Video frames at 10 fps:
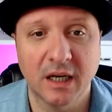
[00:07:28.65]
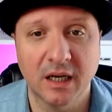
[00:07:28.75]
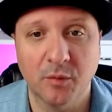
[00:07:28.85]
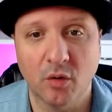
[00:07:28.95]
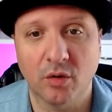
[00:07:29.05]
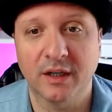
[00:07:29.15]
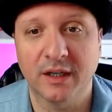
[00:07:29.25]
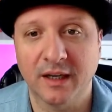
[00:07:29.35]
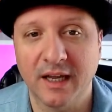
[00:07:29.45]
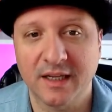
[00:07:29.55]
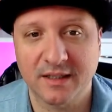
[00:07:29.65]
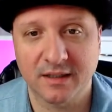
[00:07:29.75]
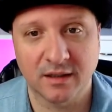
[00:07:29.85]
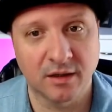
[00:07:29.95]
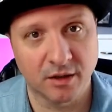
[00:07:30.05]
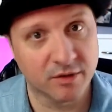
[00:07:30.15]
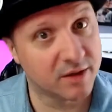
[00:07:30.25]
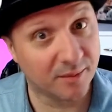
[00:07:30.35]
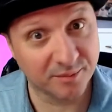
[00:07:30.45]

or unless, there was